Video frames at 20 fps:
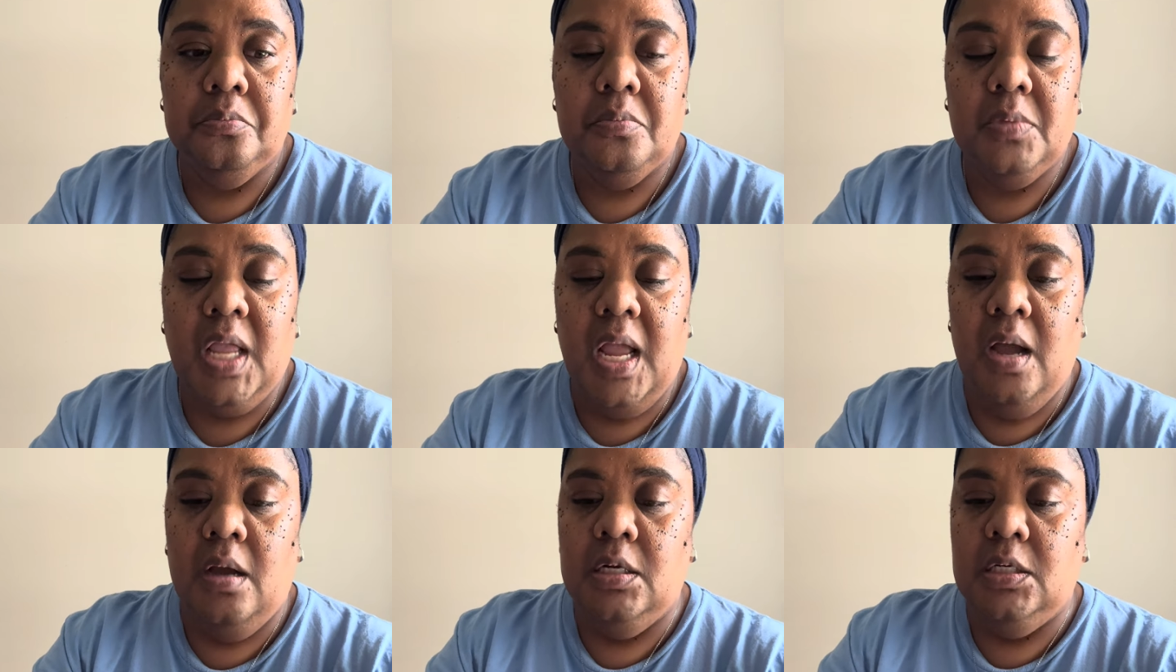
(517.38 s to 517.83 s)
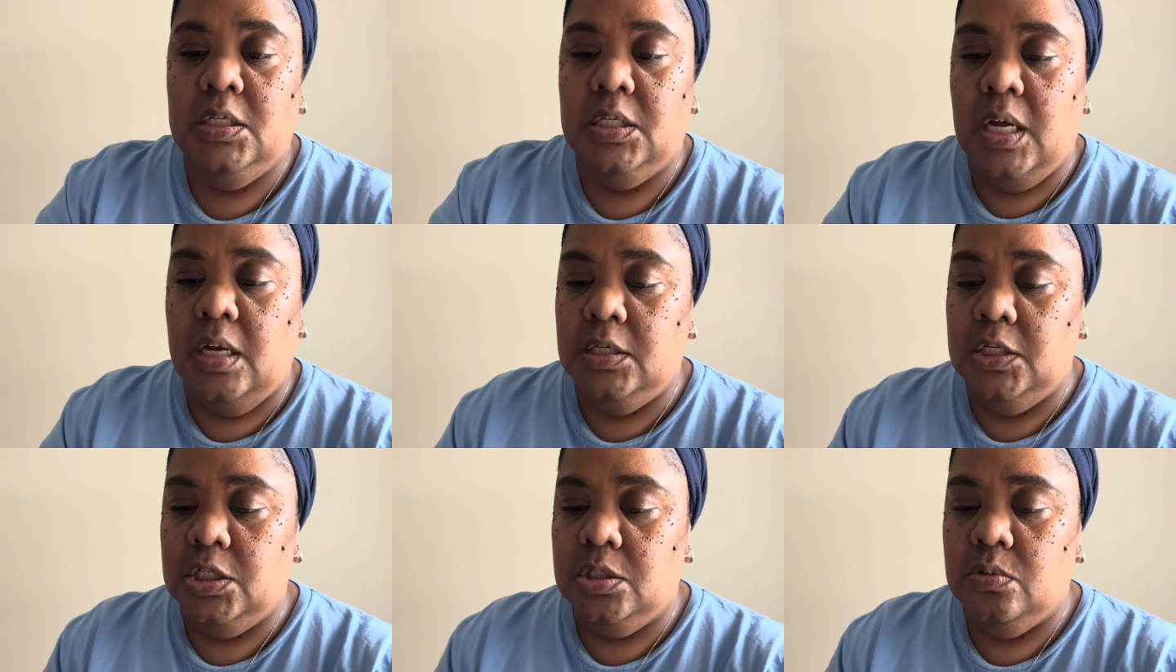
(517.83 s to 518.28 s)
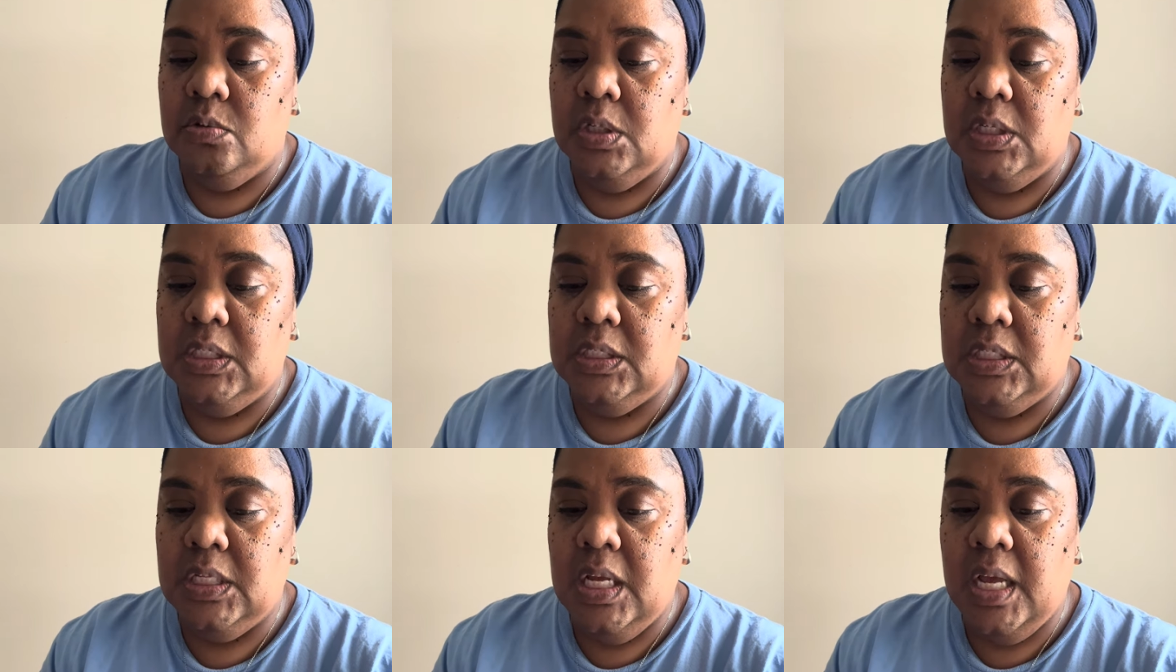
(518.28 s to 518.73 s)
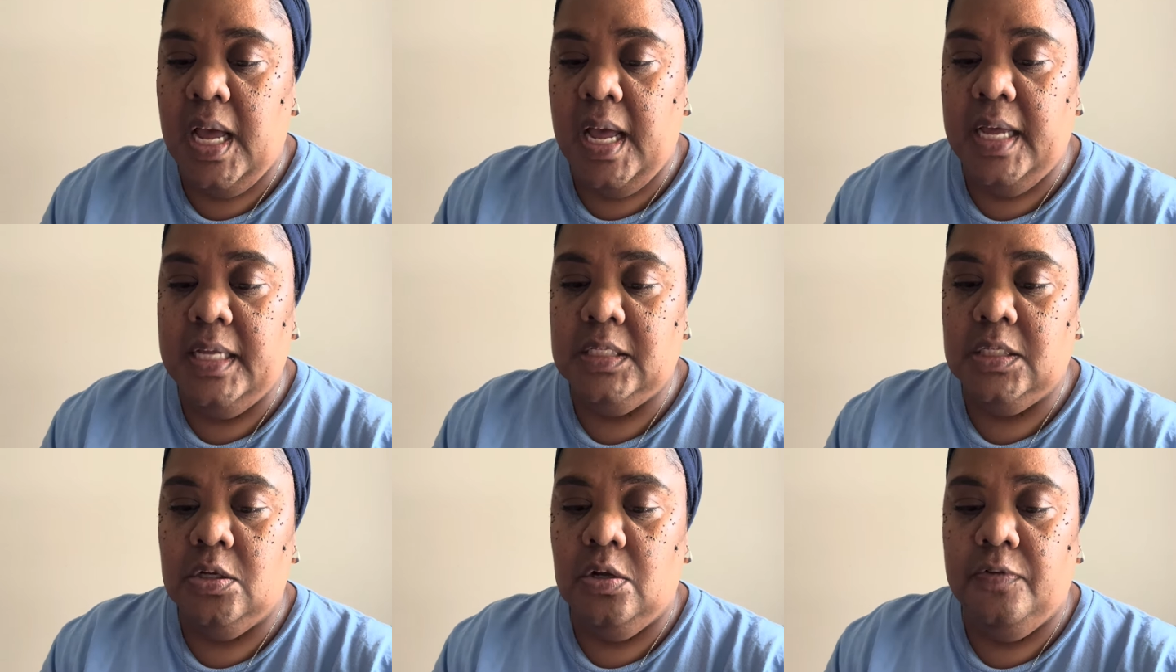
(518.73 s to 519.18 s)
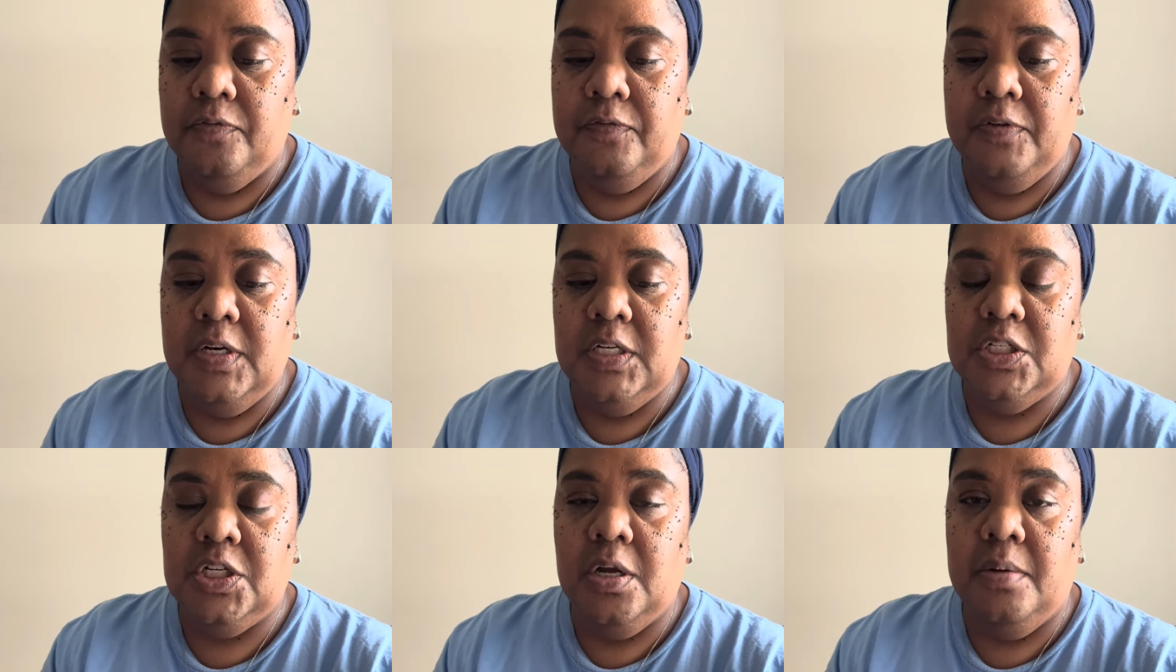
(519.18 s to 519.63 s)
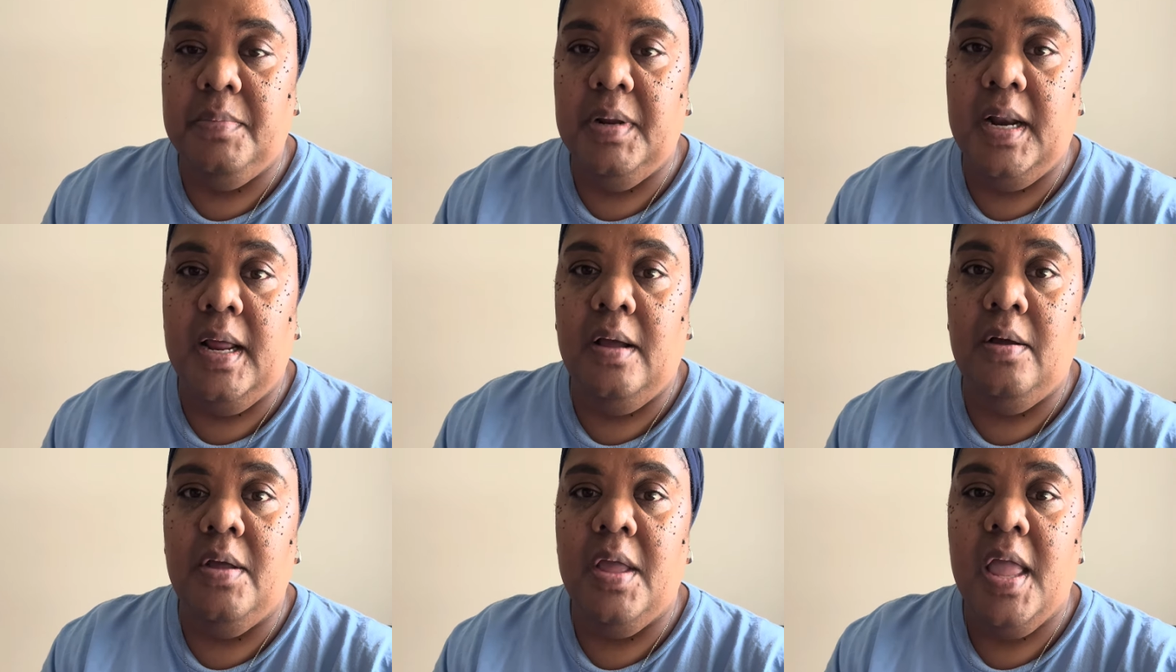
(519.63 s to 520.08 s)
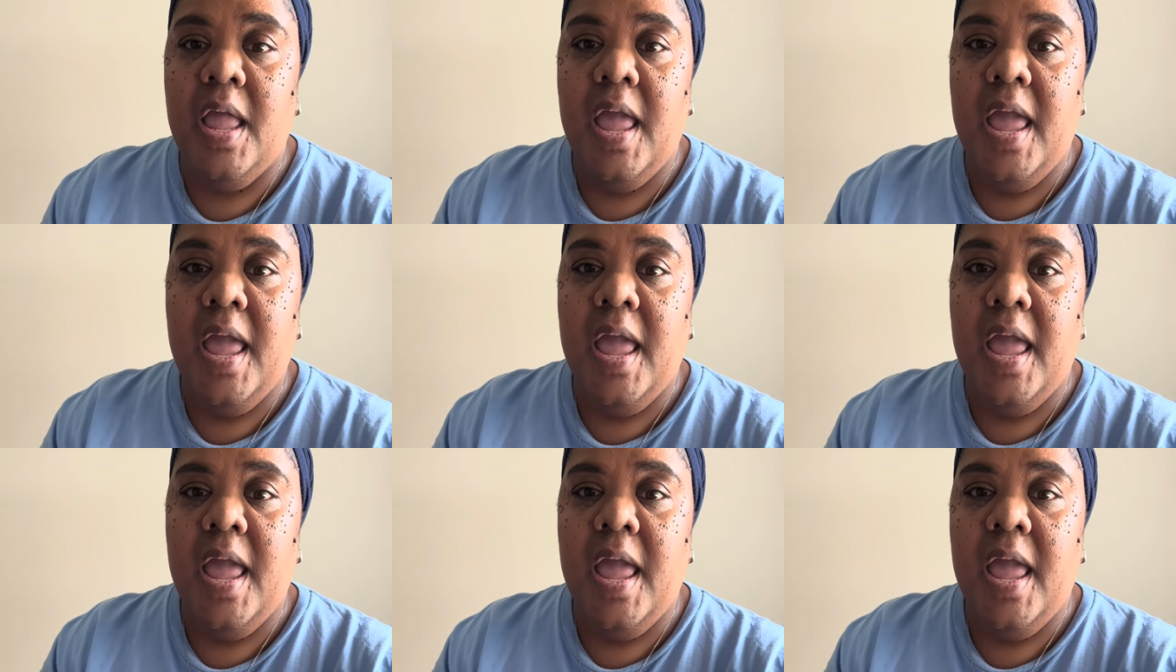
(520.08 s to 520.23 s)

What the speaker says: I just want to see how it's going to finish coming out.